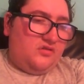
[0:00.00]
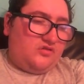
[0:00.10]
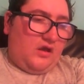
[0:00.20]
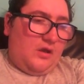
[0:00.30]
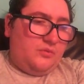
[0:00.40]

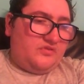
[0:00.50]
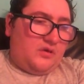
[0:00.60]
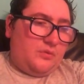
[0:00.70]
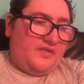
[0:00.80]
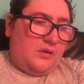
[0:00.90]
So I was
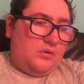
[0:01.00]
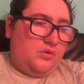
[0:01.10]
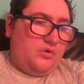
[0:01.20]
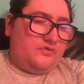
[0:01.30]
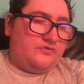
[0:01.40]
like without a
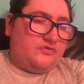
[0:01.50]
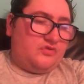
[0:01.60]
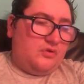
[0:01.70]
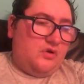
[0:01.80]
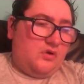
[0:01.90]
course for
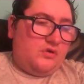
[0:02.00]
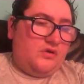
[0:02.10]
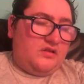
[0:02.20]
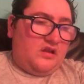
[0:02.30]
so long,